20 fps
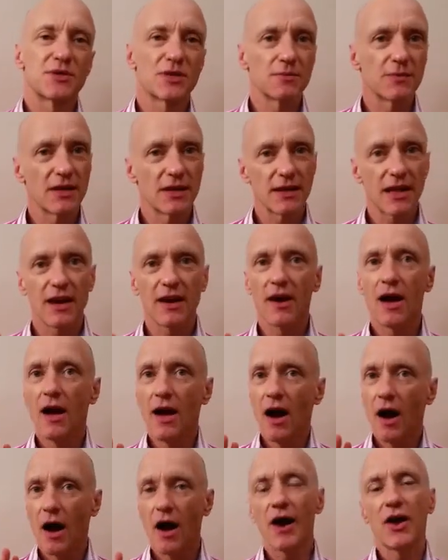something
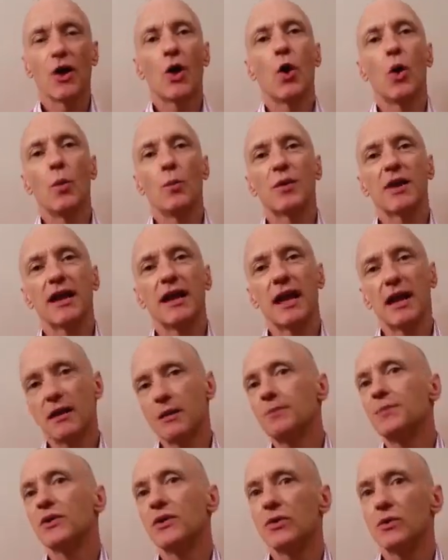that I hope can
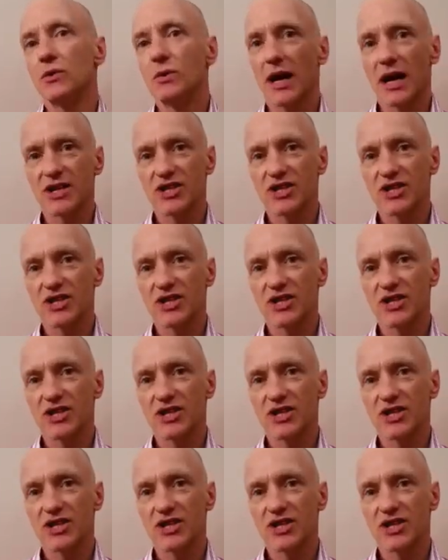help you